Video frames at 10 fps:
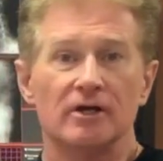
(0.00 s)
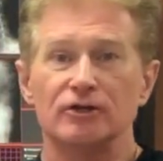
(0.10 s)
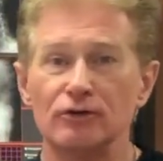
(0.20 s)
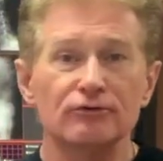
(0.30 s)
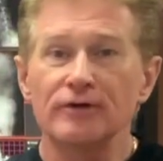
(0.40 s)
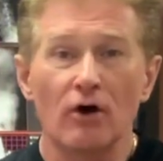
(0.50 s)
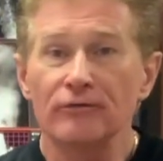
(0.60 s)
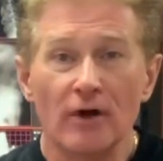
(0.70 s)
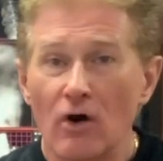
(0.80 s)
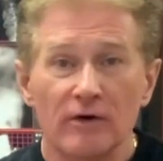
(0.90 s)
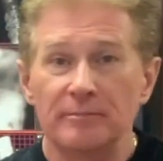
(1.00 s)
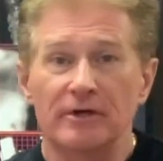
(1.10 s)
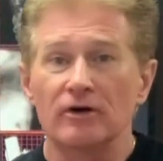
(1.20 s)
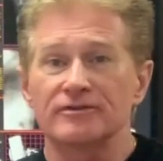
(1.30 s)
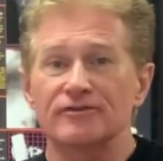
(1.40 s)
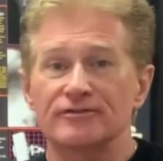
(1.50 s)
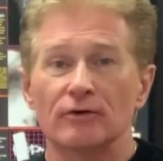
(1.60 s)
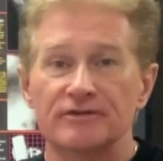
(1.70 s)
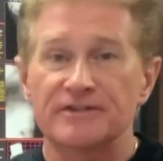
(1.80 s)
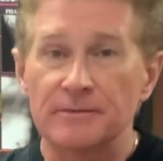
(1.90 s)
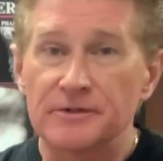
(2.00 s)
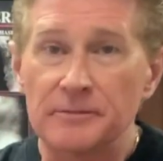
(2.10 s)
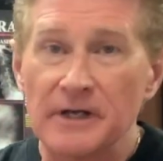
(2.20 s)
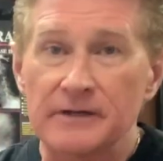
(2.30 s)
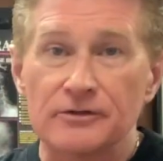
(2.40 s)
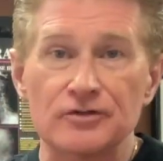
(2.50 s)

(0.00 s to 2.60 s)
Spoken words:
you don't know it, because there's no symptom yet.